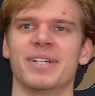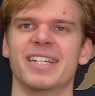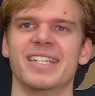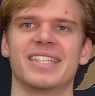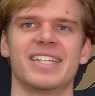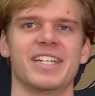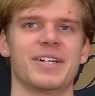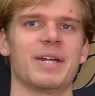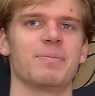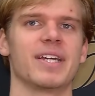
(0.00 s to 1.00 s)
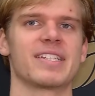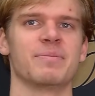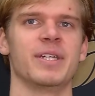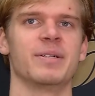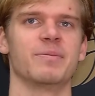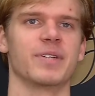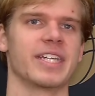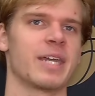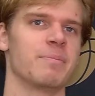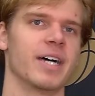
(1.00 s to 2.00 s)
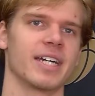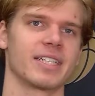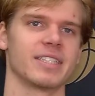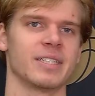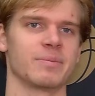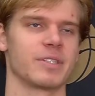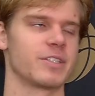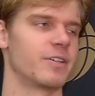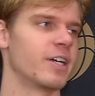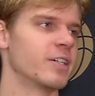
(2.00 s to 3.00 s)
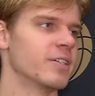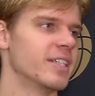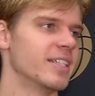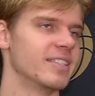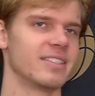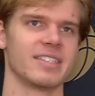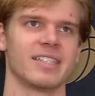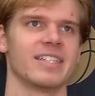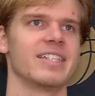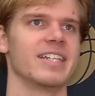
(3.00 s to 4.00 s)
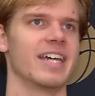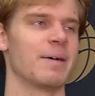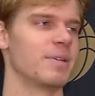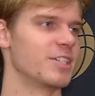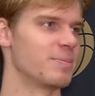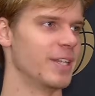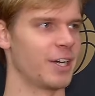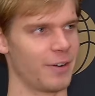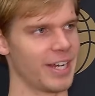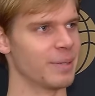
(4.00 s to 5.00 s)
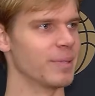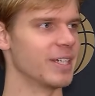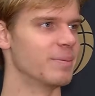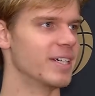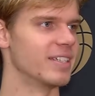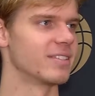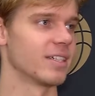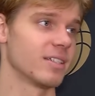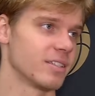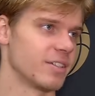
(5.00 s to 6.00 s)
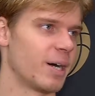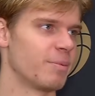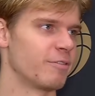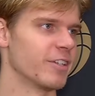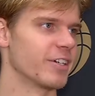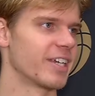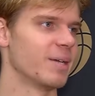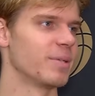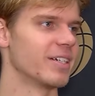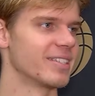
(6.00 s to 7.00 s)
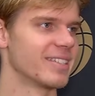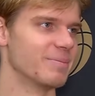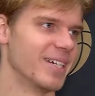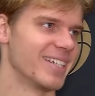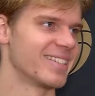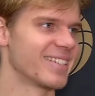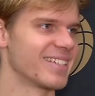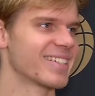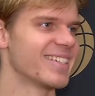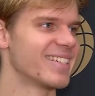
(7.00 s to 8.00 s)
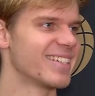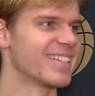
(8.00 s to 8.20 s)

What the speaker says: But you know, I had plans to meet him when he came back to Toronto, and then it happened to just be there randomly. But he was like, yeah, you know, hop in for a little cameo. I said, that sounds good.